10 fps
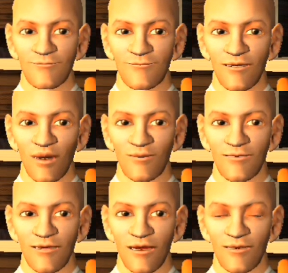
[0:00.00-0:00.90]

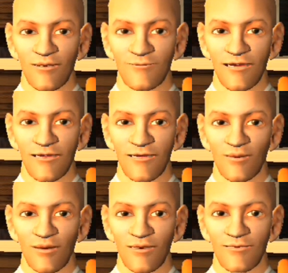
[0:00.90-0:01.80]
huge sense of an
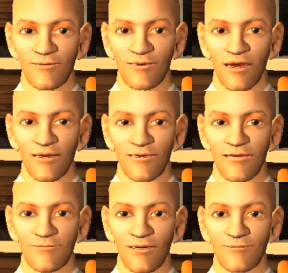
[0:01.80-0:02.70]
I. We talk
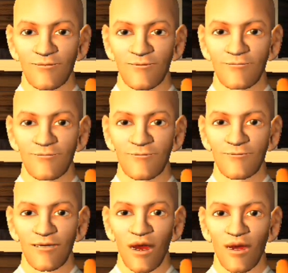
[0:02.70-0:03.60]
about
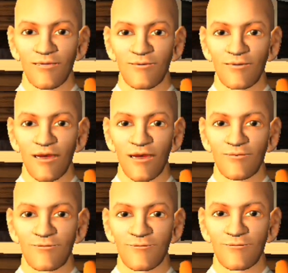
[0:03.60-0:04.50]
I all the
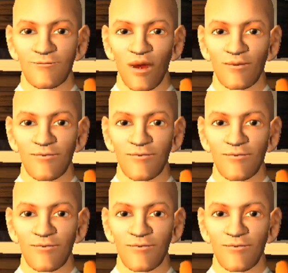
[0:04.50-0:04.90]
time. I want this,